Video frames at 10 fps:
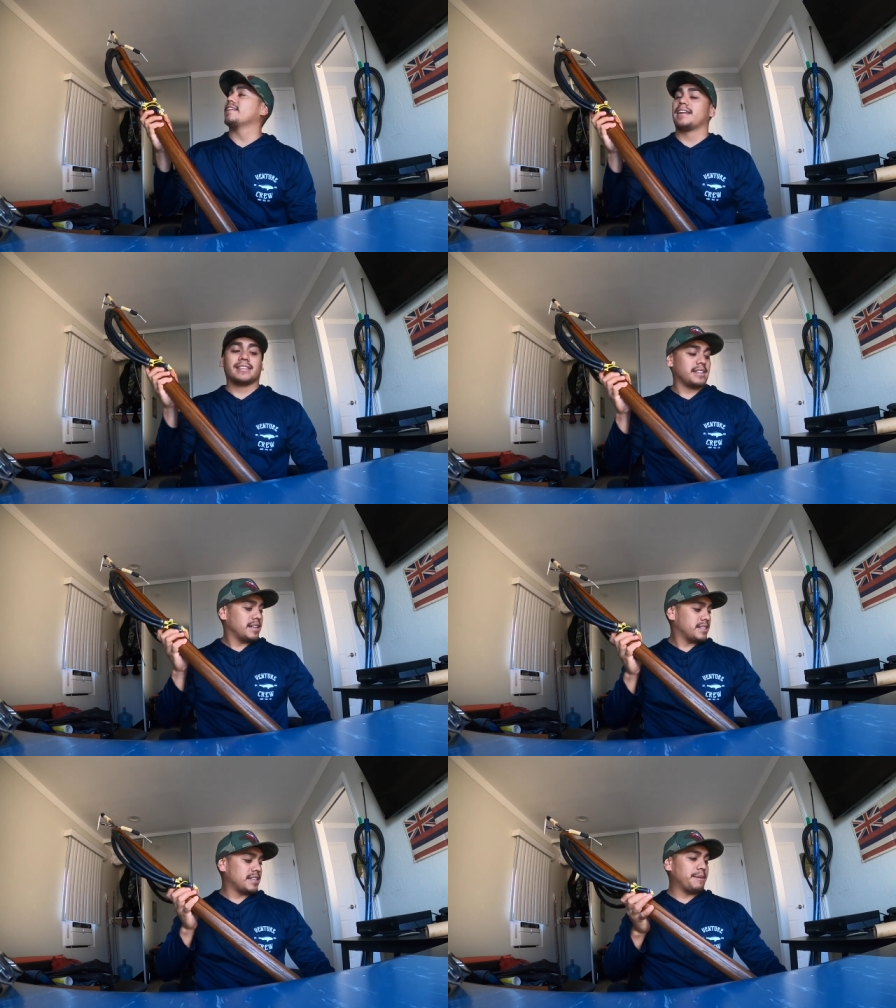It has
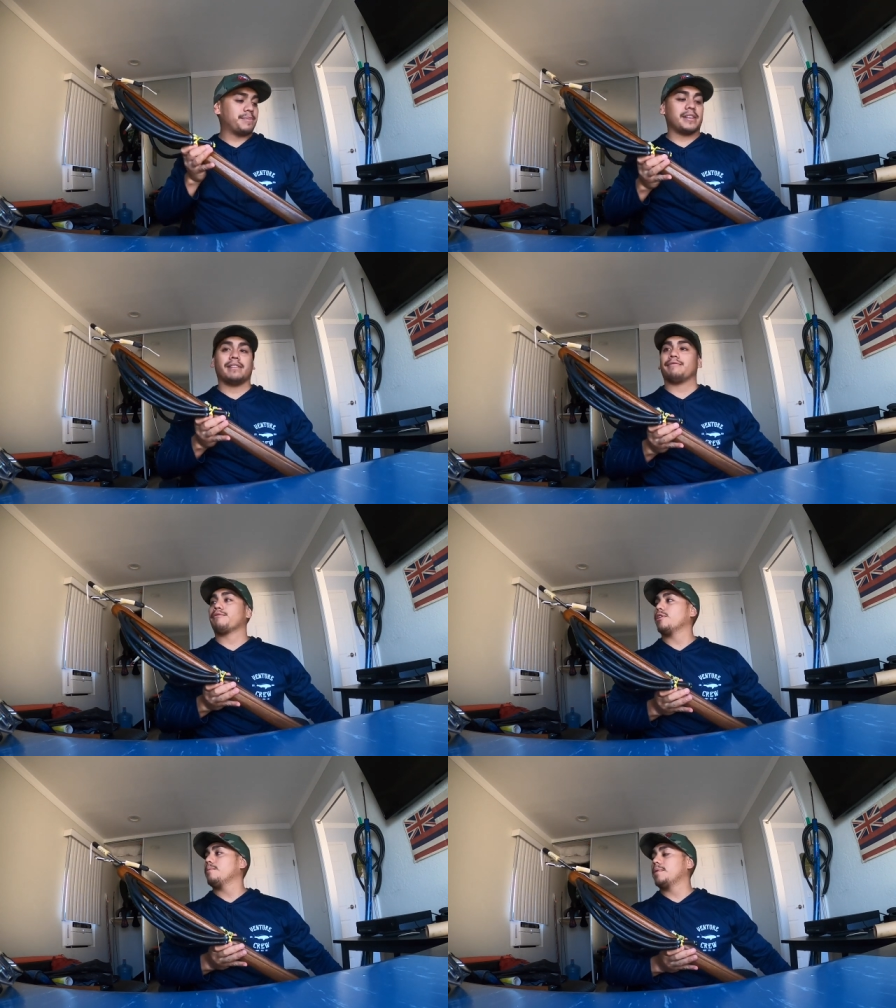that slip tip
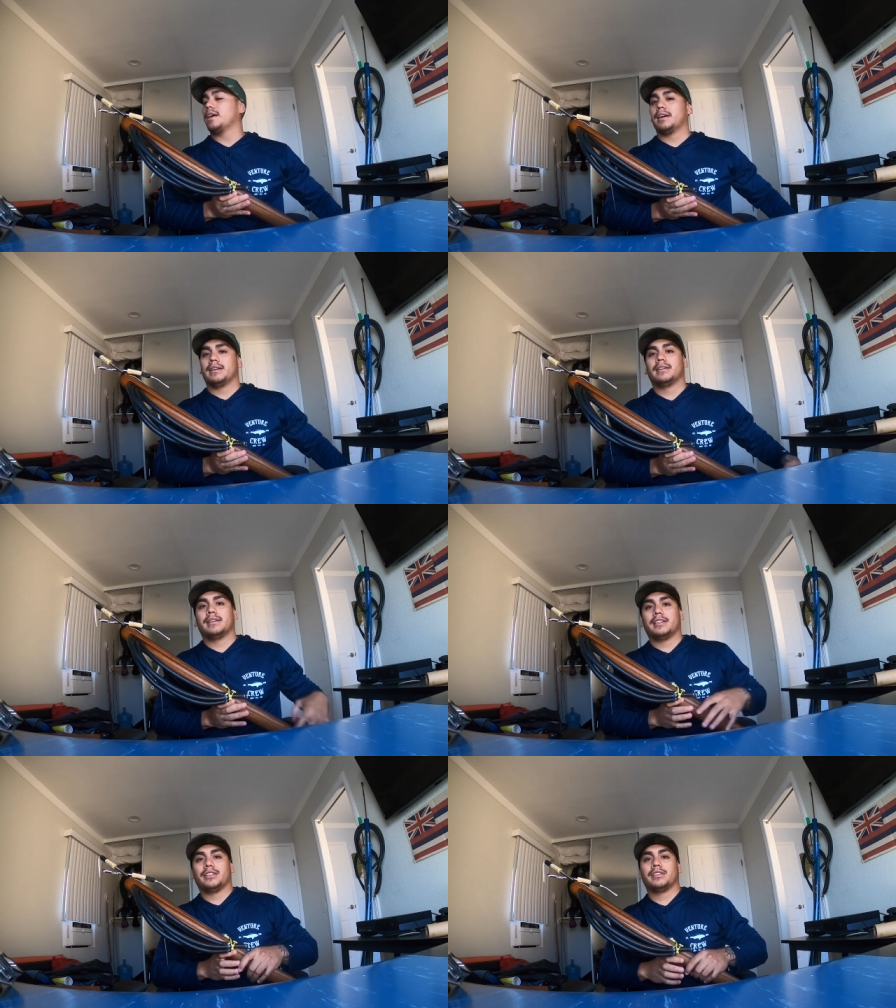from uh,
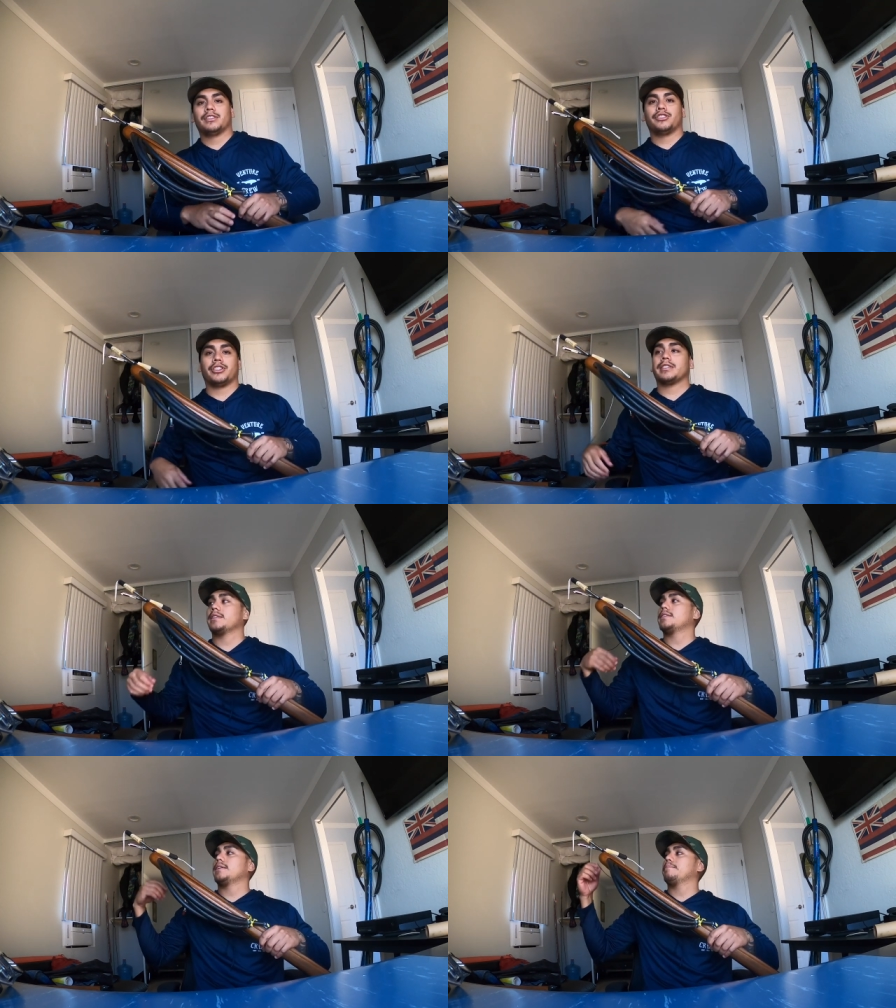just
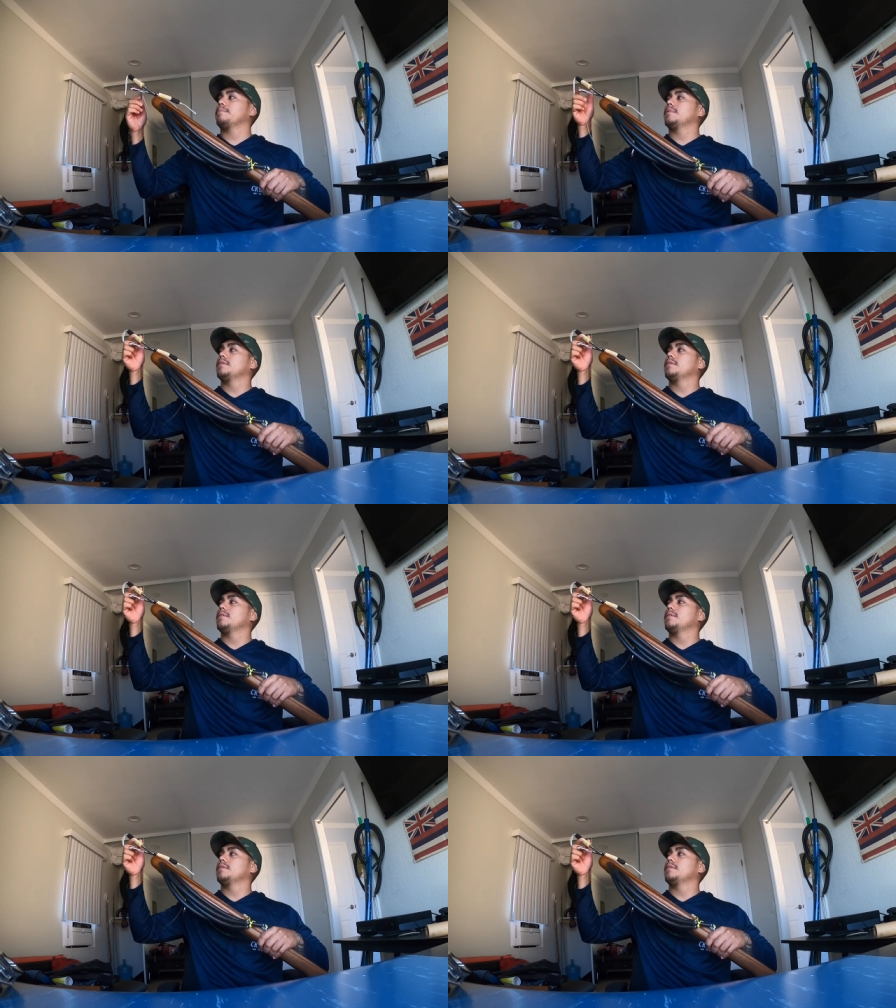the tip,